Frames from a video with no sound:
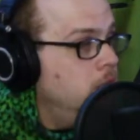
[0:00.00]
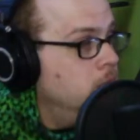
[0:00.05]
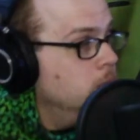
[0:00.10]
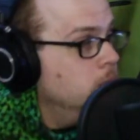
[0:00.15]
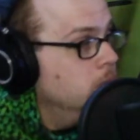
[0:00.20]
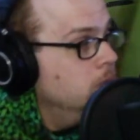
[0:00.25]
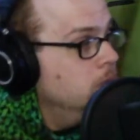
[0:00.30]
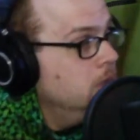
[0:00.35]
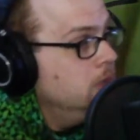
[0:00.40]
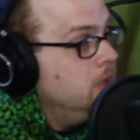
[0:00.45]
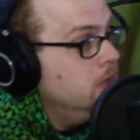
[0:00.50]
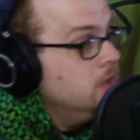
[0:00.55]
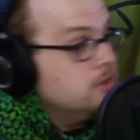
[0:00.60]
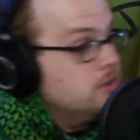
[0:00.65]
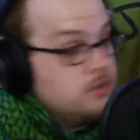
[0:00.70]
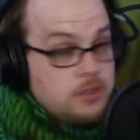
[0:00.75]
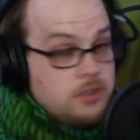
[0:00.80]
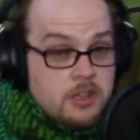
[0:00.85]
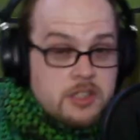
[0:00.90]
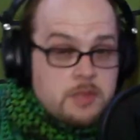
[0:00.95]
really is.
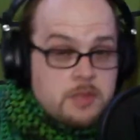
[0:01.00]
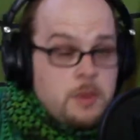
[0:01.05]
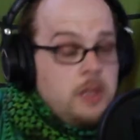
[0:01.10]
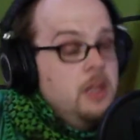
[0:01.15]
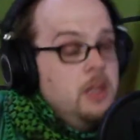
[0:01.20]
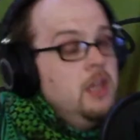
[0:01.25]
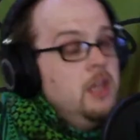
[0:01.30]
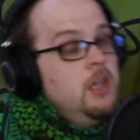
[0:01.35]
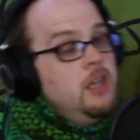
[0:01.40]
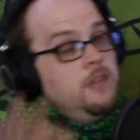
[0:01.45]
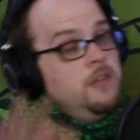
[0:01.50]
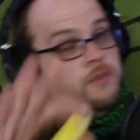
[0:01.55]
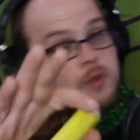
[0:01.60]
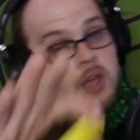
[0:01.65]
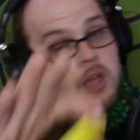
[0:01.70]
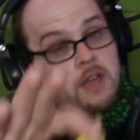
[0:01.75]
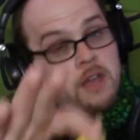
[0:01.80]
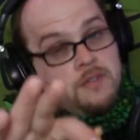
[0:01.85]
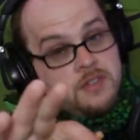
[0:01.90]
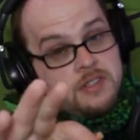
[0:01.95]
Trust me. If you
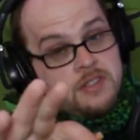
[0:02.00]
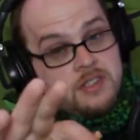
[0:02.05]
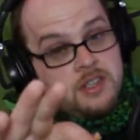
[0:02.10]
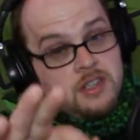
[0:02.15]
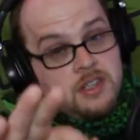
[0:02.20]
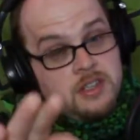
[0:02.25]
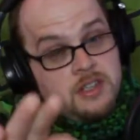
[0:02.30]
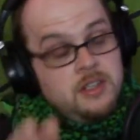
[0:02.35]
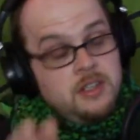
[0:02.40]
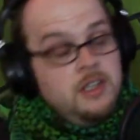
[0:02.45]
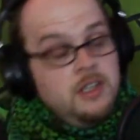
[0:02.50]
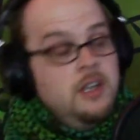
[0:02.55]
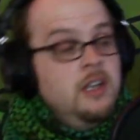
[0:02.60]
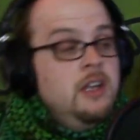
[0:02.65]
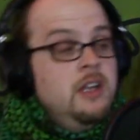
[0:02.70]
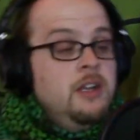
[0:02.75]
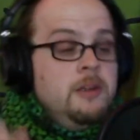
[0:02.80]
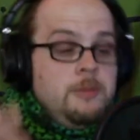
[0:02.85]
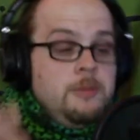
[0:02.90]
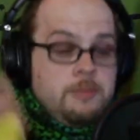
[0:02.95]
haven't seen it,
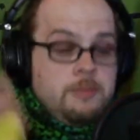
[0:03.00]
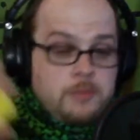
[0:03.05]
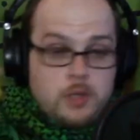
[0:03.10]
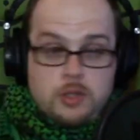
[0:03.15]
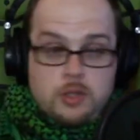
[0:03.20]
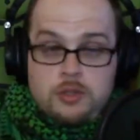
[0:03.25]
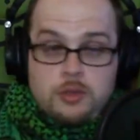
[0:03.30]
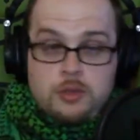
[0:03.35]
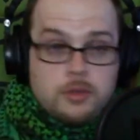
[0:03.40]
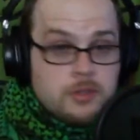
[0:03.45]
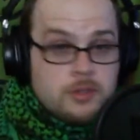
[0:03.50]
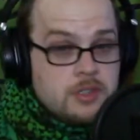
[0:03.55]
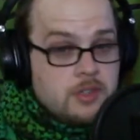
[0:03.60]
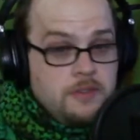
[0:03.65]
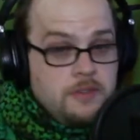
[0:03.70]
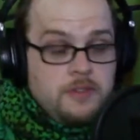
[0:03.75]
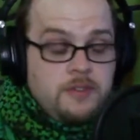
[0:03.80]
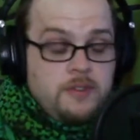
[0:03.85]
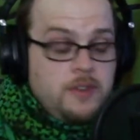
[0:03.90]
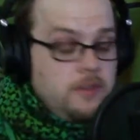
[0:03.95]
do yourself
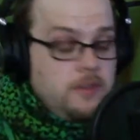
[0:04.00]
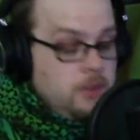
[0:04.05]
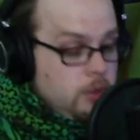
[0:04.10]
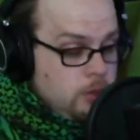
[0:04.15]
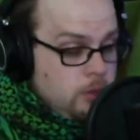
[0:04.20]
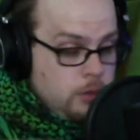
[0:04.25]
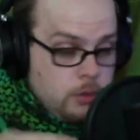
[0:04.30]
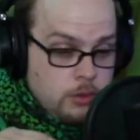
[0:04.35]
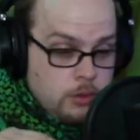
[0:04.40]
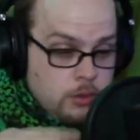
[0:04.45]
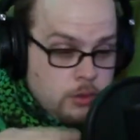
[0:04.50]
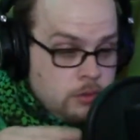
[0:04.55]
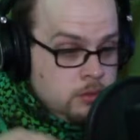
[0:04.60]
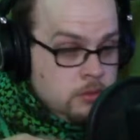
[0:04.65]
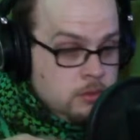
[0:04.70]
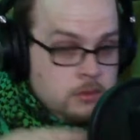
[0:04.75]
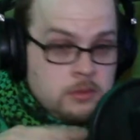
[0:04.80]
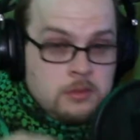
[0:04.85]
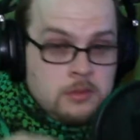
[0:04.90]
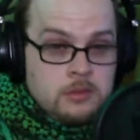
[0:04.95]
a favor and Google
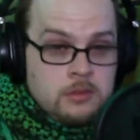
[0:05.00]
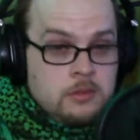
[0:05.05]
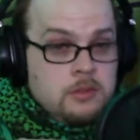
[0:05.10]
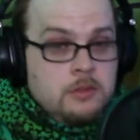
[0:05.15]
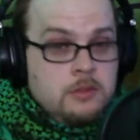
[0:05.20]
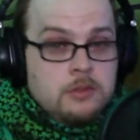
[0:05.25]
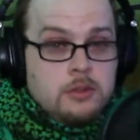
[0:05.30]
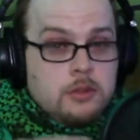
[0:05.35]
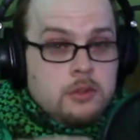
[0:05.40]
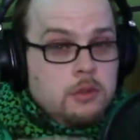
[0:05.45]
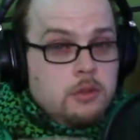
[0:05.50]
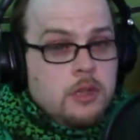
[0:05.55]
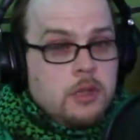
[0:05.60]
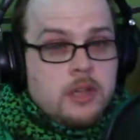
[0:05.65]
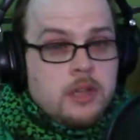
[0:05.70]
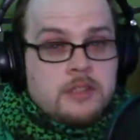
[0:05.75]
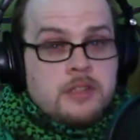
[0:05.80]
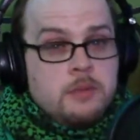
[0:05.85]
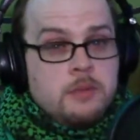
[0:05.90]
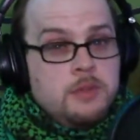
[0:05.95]

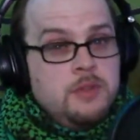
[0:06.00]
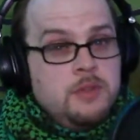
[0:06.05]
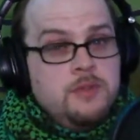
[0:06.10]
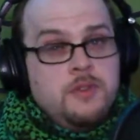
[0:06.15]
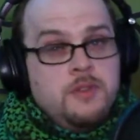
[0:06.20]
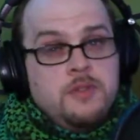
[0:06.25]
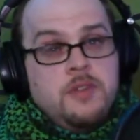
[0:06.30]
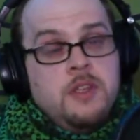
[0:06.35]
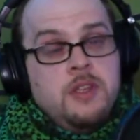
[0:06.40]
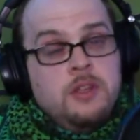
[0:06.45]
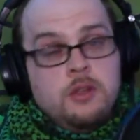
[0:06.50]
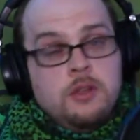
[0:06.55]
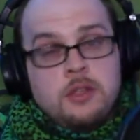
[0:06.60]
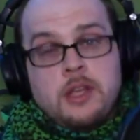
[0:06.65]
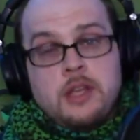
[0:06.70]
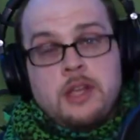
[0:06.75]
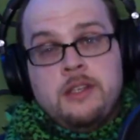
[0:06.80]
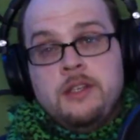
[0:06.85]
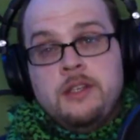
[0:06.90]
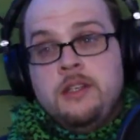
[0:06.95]
XM250 and look
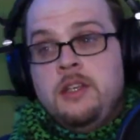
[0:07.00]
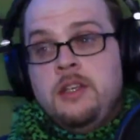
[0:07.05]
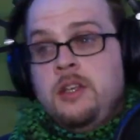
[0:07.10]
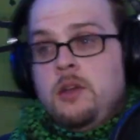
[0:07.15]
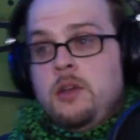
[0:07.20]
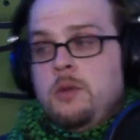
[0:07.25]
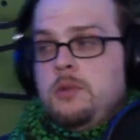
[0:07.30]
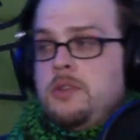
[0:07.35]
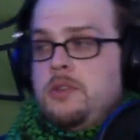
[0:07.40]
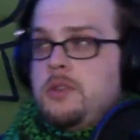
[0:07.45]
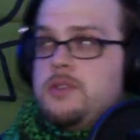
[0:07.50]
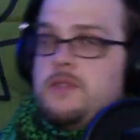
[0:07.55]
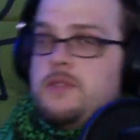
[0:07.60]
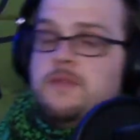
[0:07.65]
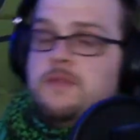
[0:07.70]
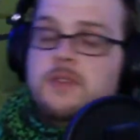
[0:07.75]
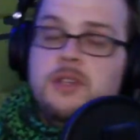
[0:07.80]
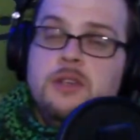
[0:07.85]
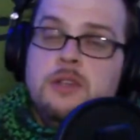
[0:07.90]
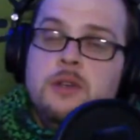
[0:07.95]
at it. There's a
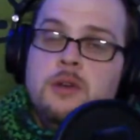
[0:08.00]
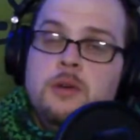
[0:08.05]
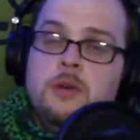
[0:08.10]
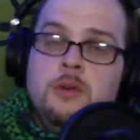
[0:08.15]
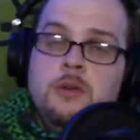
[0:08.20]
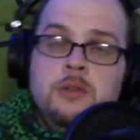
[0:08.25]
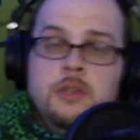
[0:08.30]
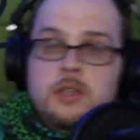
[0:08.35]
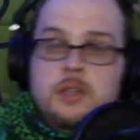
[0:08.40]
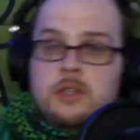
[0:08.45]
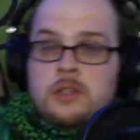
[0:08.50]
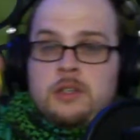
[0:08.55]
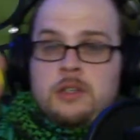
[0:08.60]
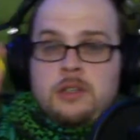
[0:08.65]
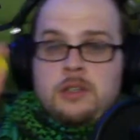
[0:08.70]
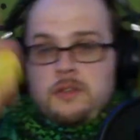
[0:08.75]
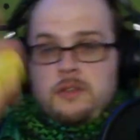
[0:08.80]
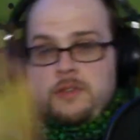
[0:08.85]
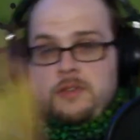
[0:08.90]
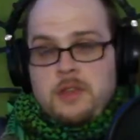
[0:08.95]
video
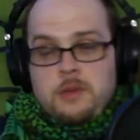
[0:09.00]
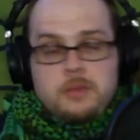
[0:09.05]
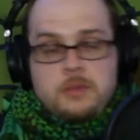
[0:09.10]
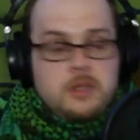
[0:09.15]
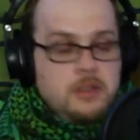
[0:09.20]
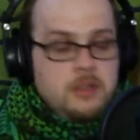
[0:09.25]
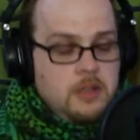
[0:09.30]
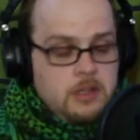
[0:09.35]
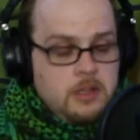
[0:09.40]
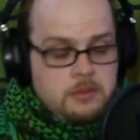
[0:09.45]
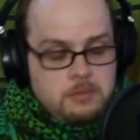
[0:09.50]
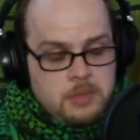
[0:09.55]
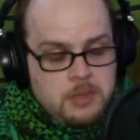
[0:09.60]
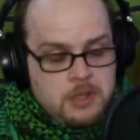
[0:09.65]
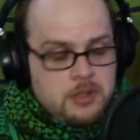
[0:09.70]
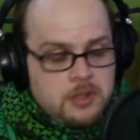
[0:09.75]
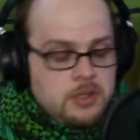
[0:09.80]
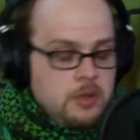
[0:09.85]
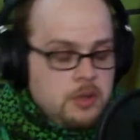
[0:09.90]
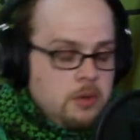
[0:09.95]
of them it being
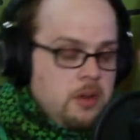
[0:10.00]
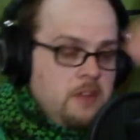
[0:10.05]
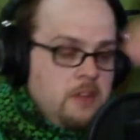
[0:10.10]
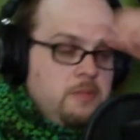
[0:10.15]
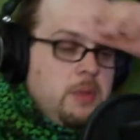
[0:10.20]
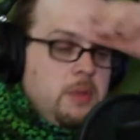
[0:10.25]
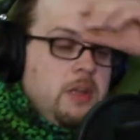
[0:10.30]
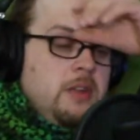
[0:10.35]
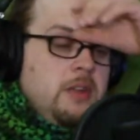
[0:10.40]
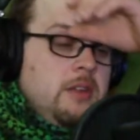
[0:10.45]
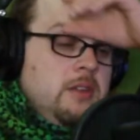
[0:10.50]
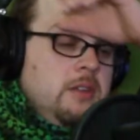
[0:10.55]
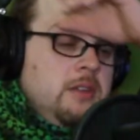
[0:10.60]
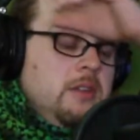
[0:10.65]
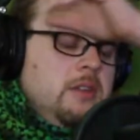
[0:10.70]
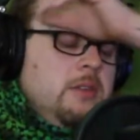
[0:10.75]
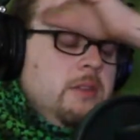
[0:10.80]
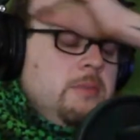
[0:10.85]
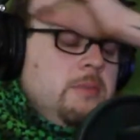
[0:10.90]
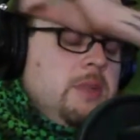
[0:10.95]
shown off by
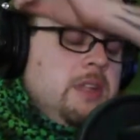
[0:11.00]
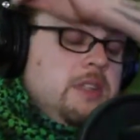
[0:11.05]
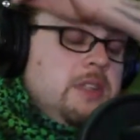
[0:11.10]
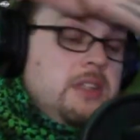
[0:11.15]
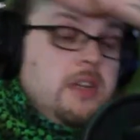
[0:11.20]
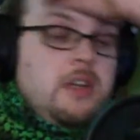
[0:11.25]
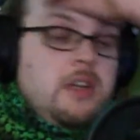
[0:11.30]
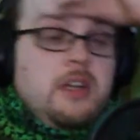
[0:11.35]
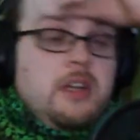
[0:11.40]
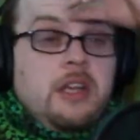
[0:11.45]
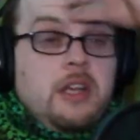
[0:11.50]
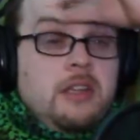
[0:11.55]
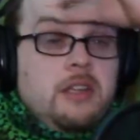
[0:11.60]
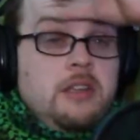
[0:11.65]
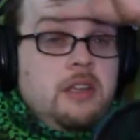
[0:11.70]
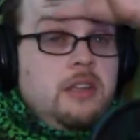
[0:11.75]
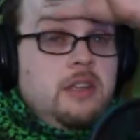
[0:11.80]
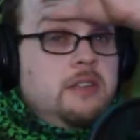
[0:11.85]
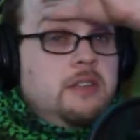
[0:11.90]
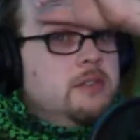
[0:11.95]
the military.
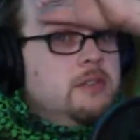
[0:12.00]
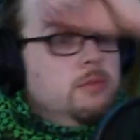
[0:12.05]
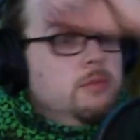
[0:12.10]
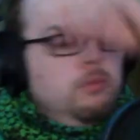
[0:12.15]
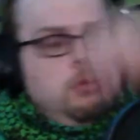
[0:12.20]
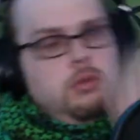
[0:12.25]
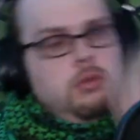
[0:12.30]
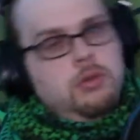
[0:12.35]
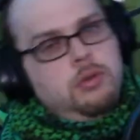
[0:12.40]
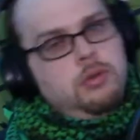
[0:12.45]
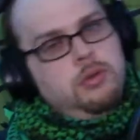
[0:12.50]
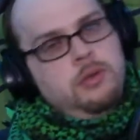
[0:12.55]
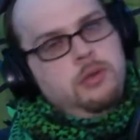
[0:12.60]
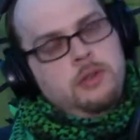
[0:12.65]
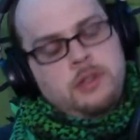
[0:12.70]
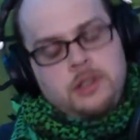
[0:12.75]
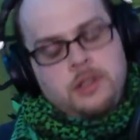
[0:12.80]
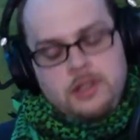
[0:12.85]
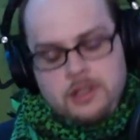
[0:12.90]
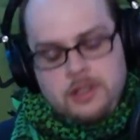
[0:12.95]
It's
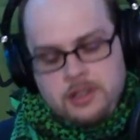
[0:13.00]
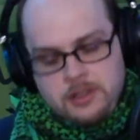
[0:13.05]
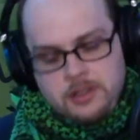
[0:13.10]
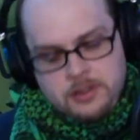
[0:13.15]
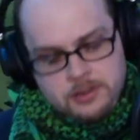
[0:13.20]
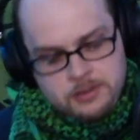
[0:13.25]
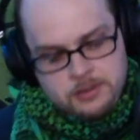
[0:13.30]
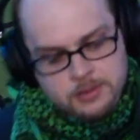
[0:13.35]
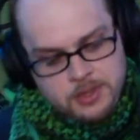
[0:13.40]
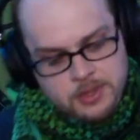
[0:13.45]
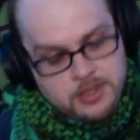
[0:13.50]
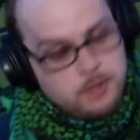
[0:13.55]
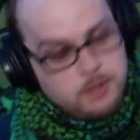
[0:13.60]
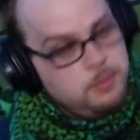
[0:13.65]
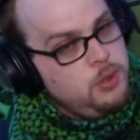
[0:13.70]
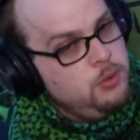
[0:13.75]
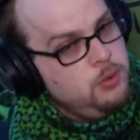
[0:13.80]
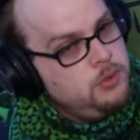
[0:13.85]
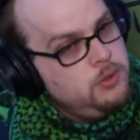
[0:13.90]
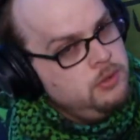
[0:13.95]
a
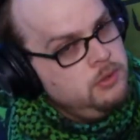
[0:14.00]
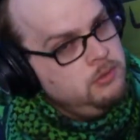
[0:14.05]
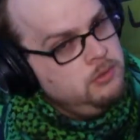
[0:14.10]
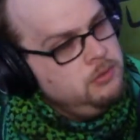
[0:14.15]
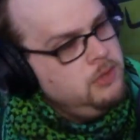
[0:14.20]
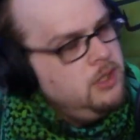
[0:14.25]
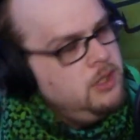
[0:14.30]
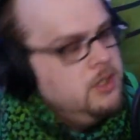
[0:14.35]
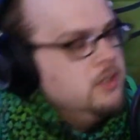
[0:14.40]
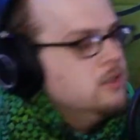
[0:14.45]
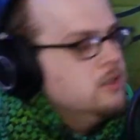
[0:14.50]
beaut. It is a